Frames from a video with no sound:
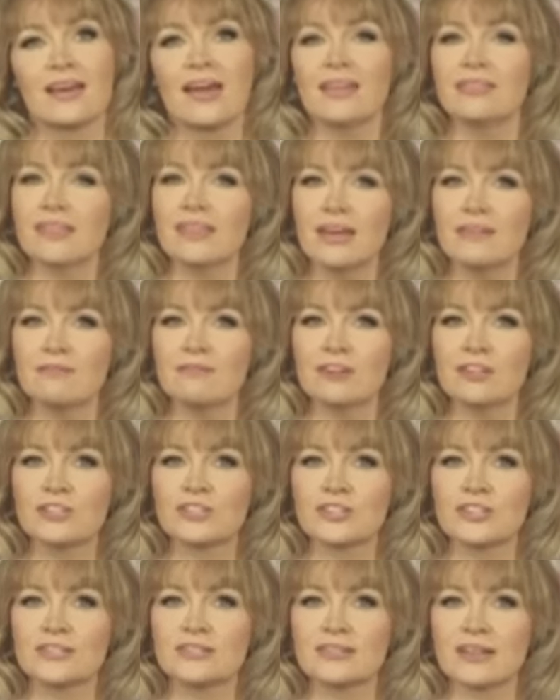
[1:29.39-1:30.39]
and their
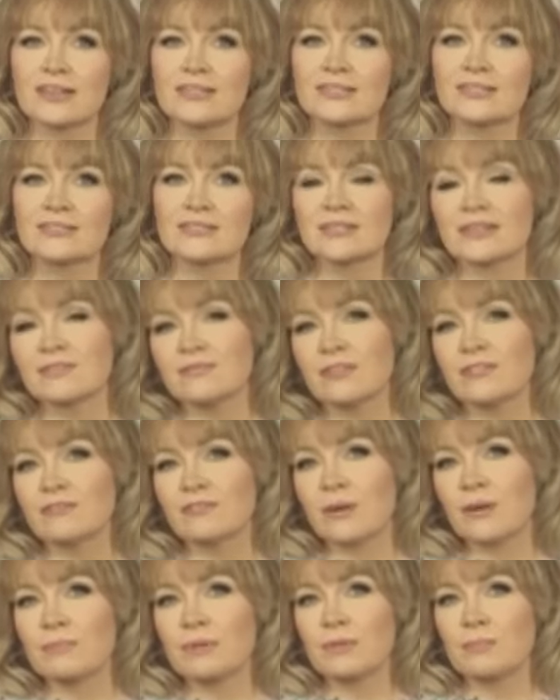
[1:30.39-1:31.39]
version does differ
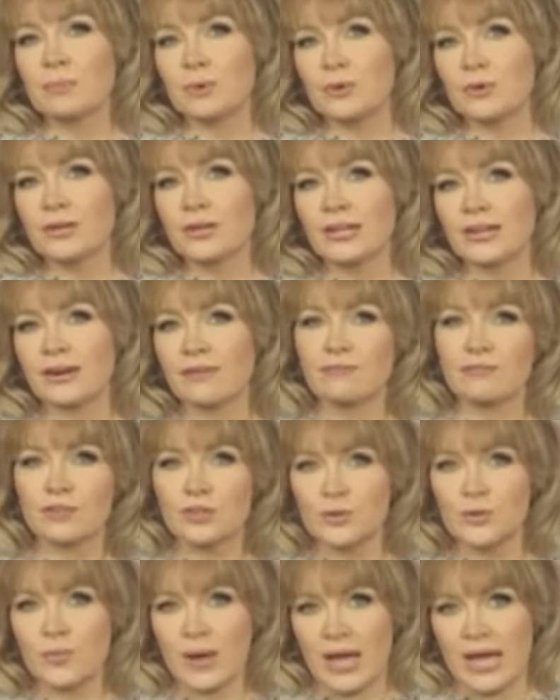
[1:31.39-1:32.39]
from the book in a
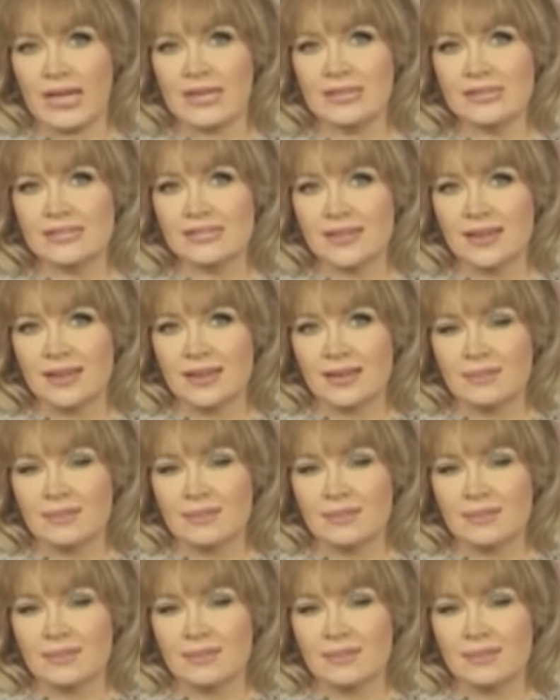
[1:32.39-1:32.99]
few ways.